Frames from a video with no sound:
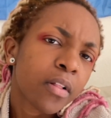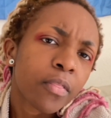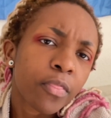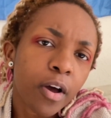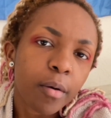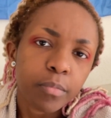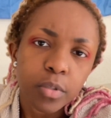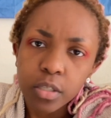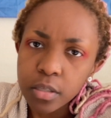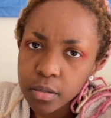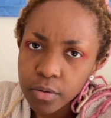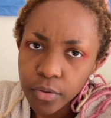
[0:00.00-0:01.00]
thumbs
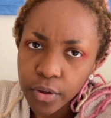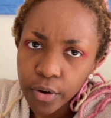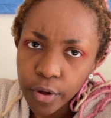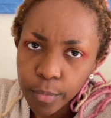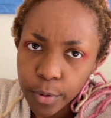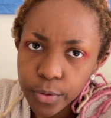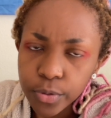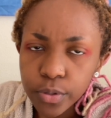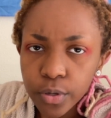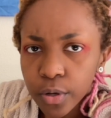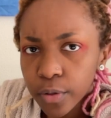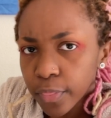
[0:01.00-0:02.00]
and elbows,
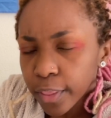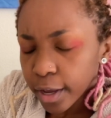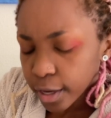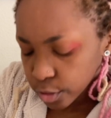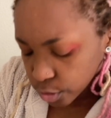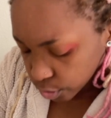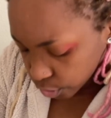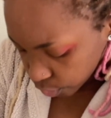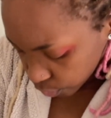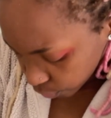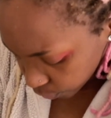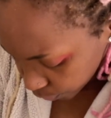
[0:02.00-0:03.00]
and so,